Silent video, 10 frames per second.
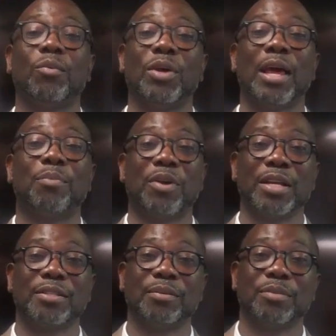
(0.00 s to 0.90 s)
will I
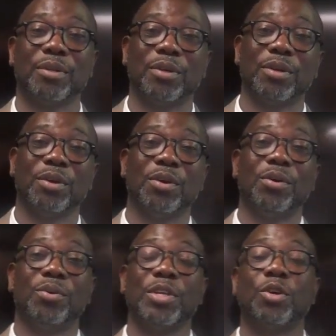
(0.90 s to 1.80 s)
praise him.
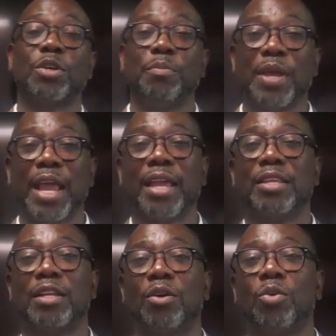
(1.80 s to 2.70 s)
When your
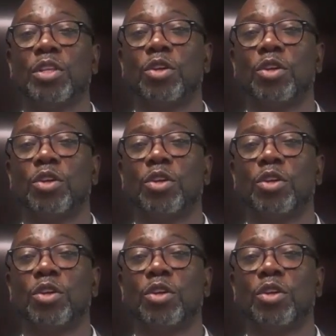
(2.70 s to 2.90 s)
companion or when